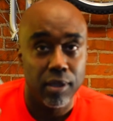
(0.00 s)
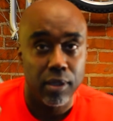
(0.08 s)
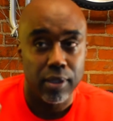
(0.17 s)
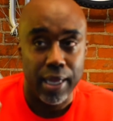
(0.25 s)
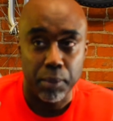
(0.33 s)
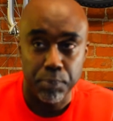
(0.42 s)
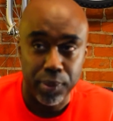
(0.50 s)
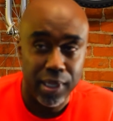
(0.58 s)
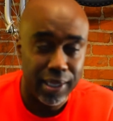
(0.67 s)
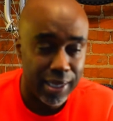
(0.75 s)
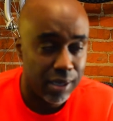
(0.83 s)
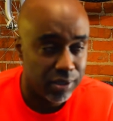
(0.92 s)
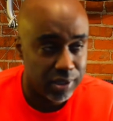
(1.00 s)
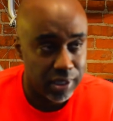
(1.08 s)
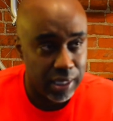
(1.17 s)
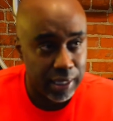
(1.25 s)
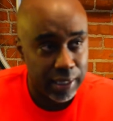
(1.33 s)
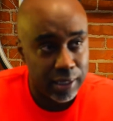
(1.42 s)
like being
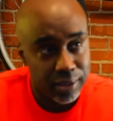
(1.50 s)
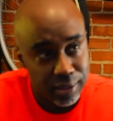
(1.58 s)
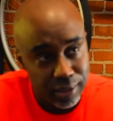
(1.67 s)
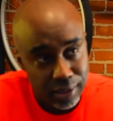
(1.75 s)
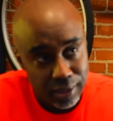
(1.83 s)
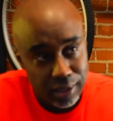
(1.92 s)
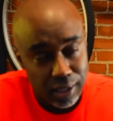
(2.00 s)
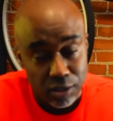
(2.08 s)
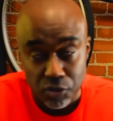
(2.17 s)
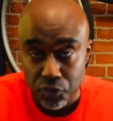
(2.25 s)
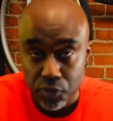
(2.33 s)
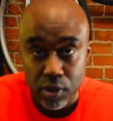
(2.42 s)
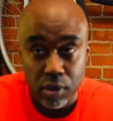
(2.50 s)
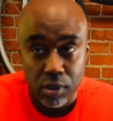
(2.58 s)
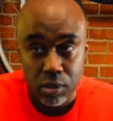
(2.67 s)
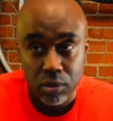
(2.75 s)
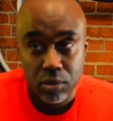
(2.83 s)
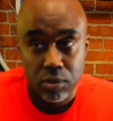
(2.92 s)
outside in the
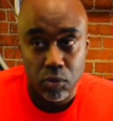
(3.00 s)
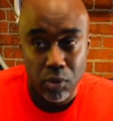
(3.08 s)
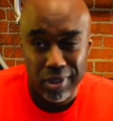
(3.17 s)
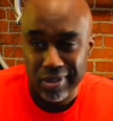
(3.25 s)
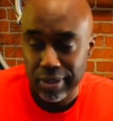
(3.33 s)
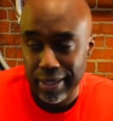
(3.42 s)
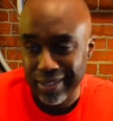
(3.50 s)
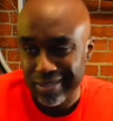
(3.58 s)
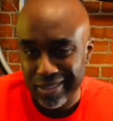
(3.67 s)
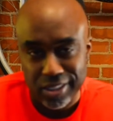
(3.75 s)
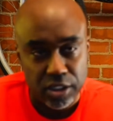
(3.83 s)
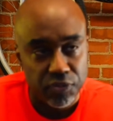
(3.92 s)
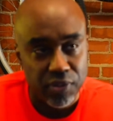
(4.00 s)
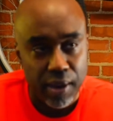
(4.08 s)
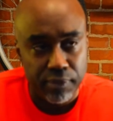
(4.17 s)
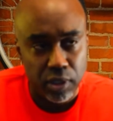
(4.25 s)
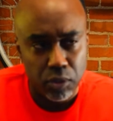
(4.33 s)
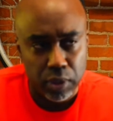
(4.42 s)
fall when it's like sixty-five
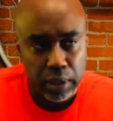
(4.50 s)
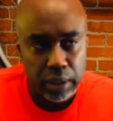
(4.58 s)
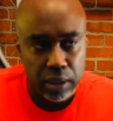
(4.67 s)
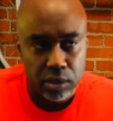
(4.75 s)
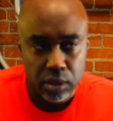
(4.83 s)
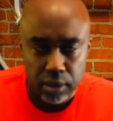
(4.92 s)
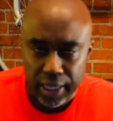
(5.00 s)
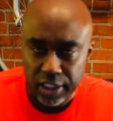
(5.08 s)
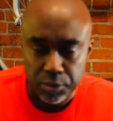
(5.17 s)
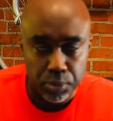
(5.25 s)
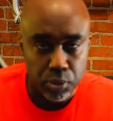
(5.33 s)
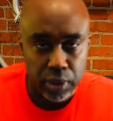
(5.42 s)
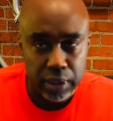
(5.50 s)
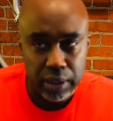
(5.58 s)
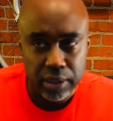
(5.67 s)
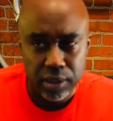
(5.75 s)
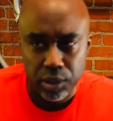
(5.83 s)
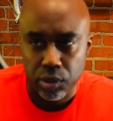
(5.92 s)
degrees, nice
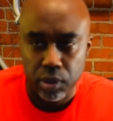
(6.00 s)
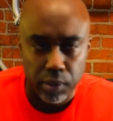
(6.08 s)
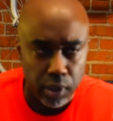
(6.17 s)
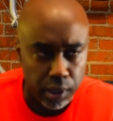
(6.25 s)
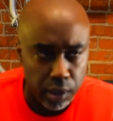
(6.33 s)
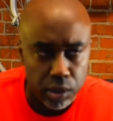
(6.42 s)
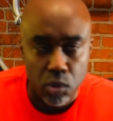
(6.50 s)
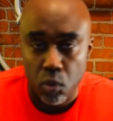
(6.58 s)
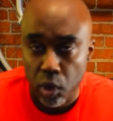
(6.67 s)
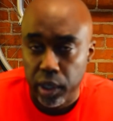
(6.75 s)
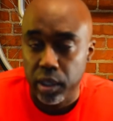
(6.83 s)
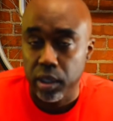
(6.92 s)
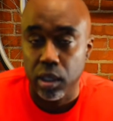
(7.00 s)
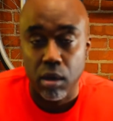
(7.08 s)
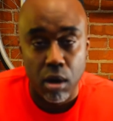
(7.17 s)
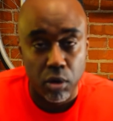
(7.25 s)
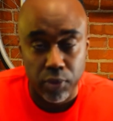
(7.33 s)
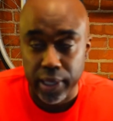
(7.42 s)
breeze, and, you know, and you're working in the
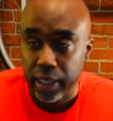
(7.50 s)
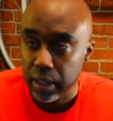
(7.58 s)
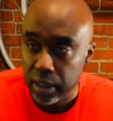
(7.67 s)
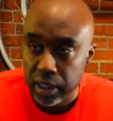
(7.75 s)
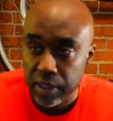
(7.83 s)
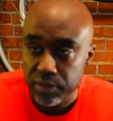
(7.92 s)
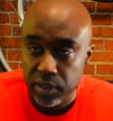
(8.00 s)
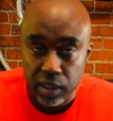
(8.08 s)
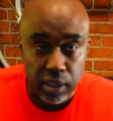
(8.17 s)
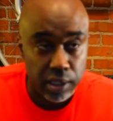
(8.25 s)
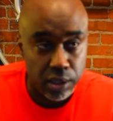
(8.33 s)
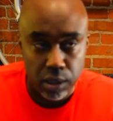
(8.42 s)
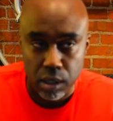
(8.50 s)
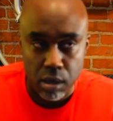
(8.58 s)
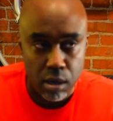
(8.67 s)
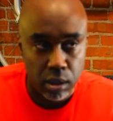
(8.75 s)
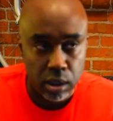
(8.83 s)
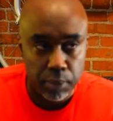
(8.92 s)
yard, raking leaves and cleaning the
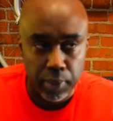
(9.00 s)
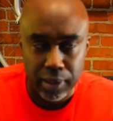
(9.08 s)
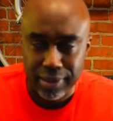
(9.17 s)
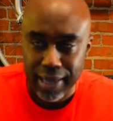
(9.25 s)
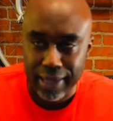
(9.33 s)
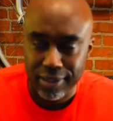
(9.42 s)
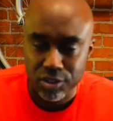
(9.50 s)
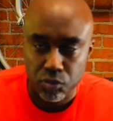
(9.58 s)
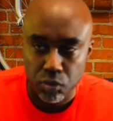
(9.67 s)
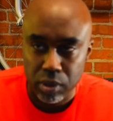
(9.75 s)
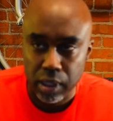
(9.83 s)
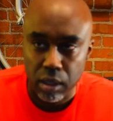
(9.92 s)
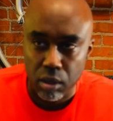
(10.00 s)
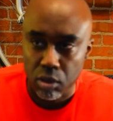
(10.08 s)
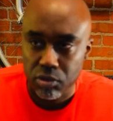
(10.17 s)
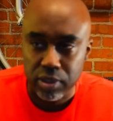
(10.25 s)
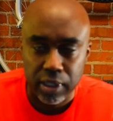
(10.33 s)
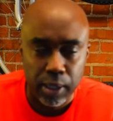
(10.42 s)
yard up. It's got this really
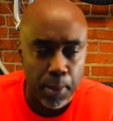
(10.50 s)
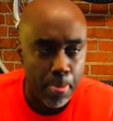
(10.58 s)
earthy